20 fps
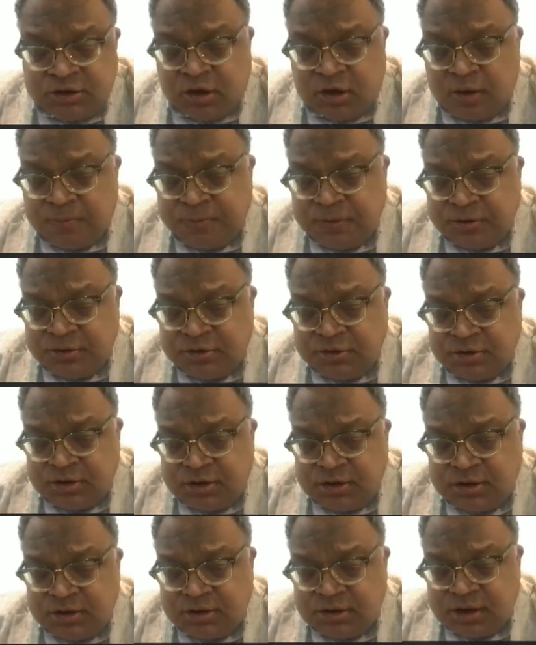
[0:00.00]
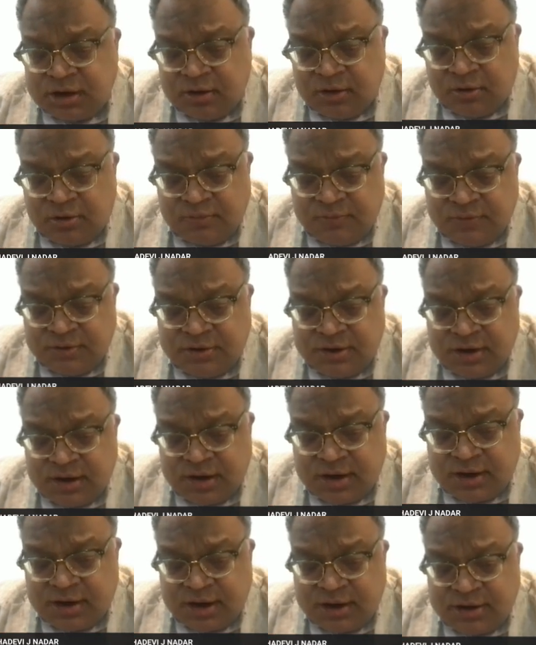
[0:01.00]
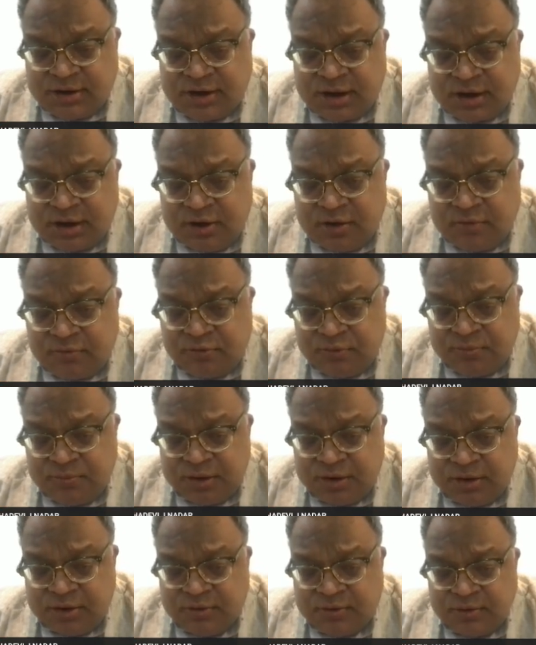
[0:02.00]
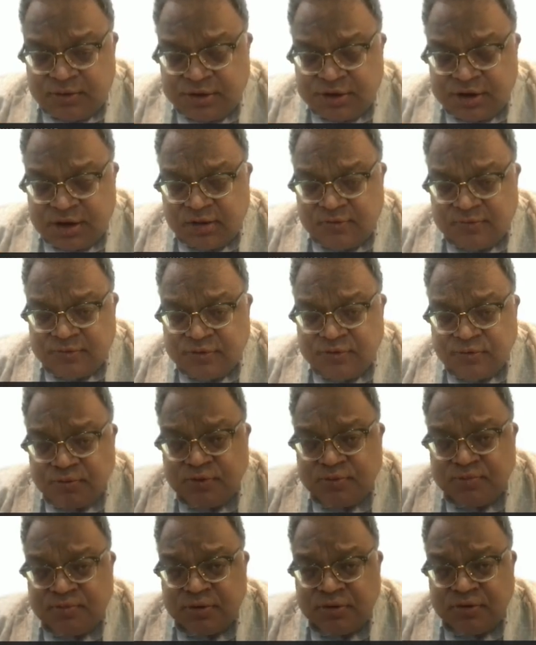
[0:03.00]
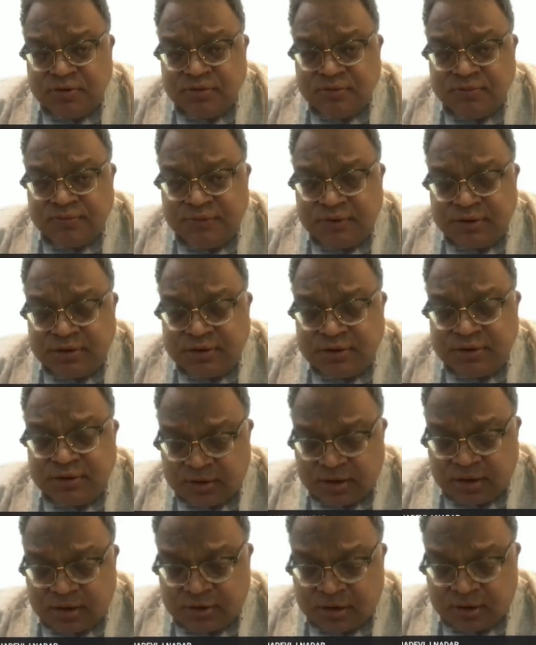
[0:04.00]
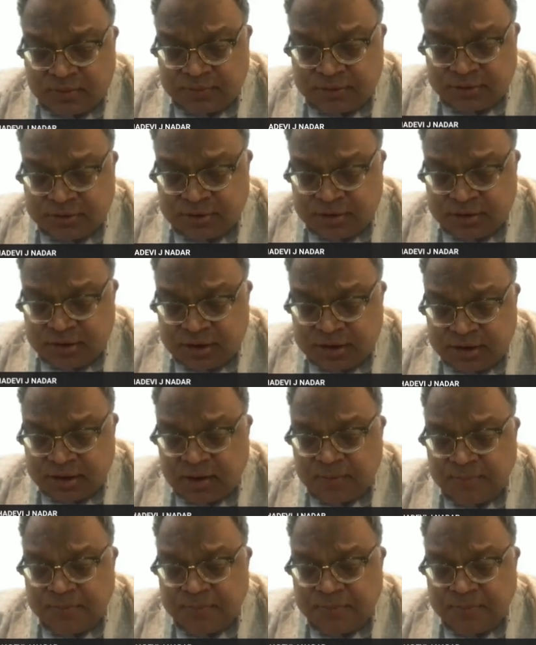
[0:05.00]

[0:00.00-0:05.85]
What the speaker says: See, opportunities are always there. As I say, you have to make yourself suitable to fit into that opportunity.